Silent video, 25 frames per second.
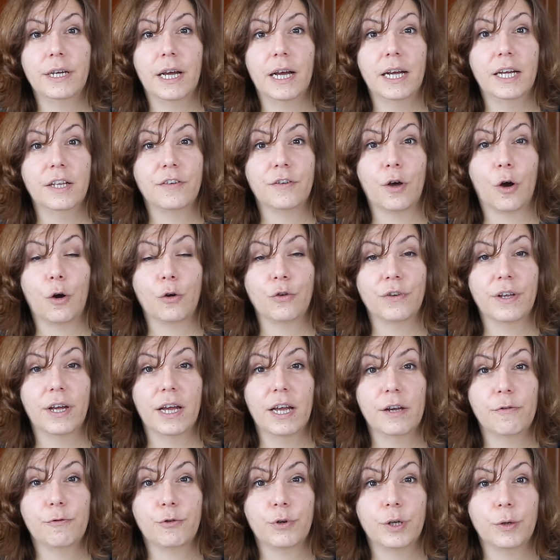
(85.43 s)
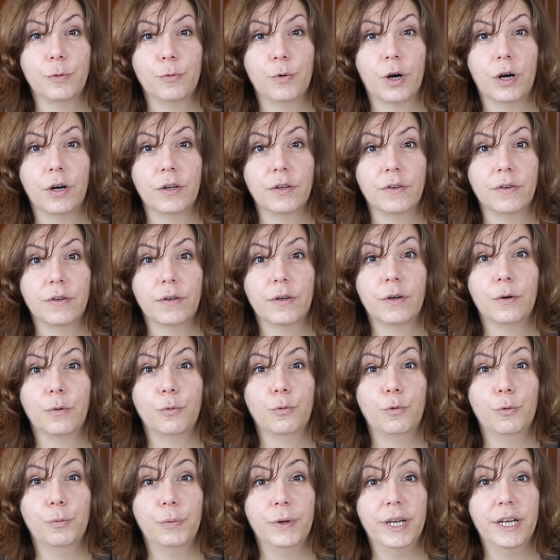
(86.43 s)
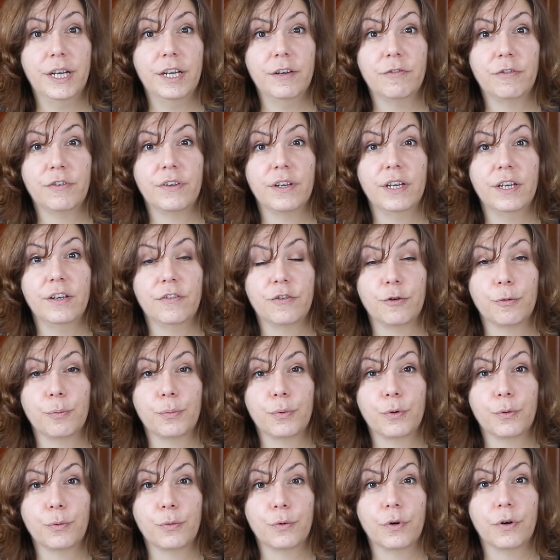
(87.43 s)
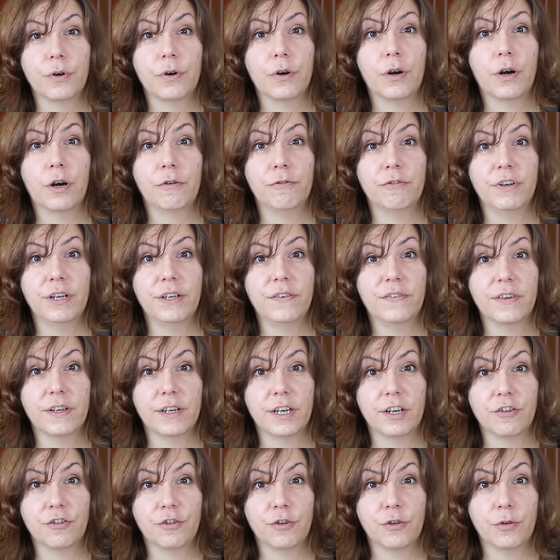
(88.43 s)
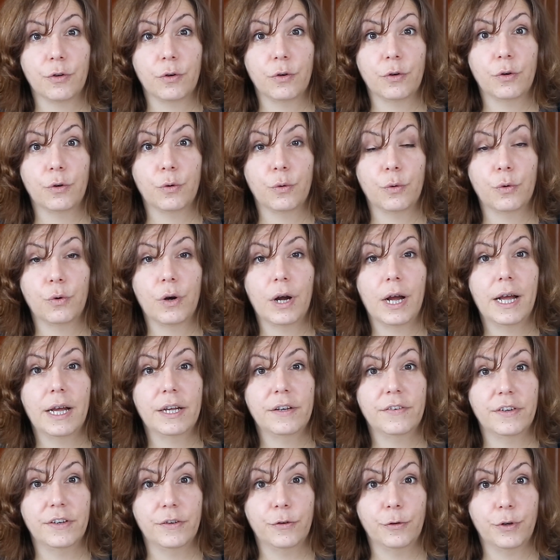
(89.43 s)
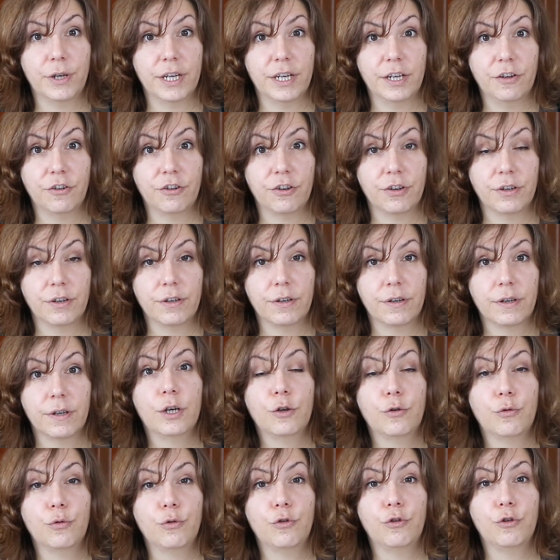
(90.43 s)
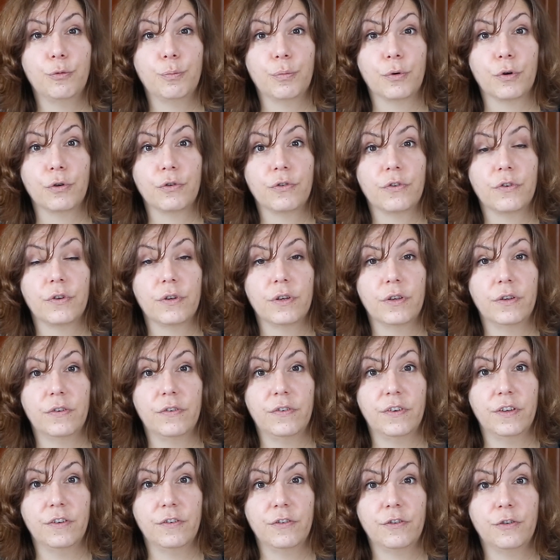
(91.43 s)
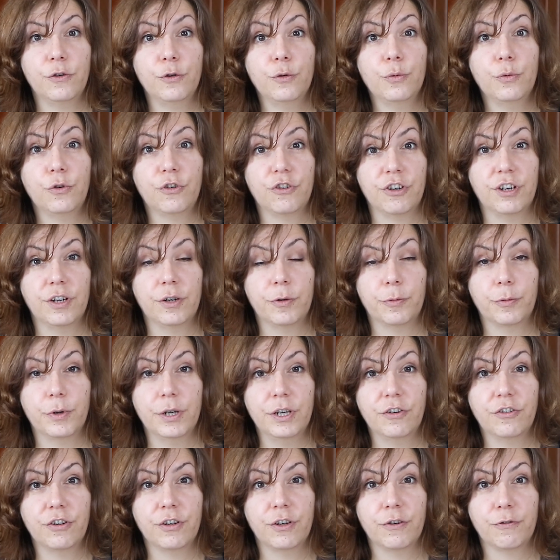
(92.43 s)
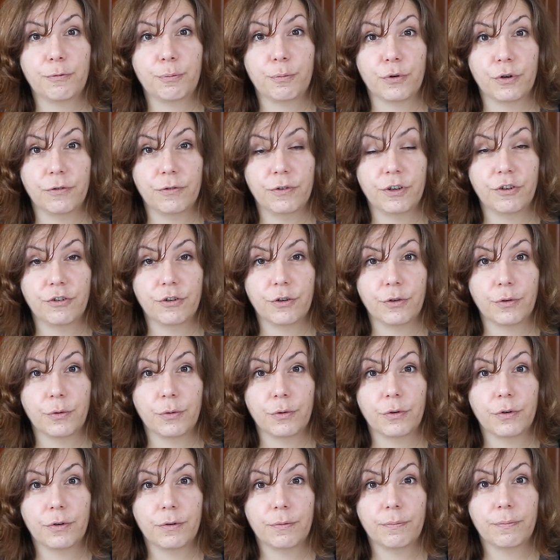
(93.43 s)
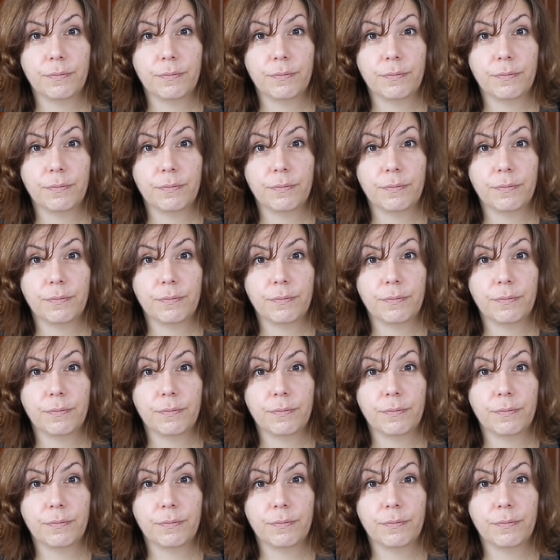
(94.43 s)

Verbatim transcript: and on everyone who believes in the power of international law and education to support this new generation of professionals.